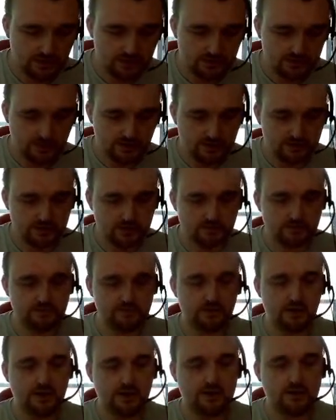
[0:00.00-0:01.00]
Dancer
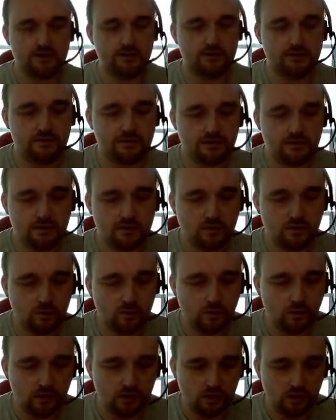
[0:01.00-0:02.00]
5,
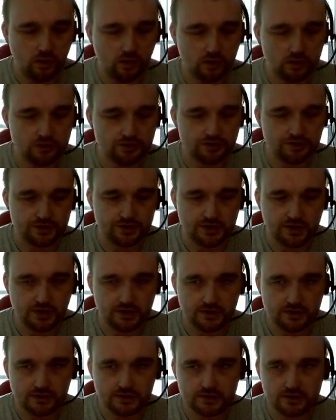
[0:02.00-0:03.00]
Where Loss
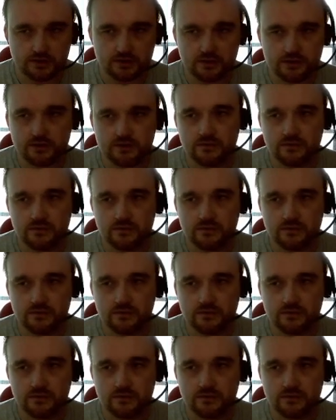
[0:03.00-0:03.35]
Resides.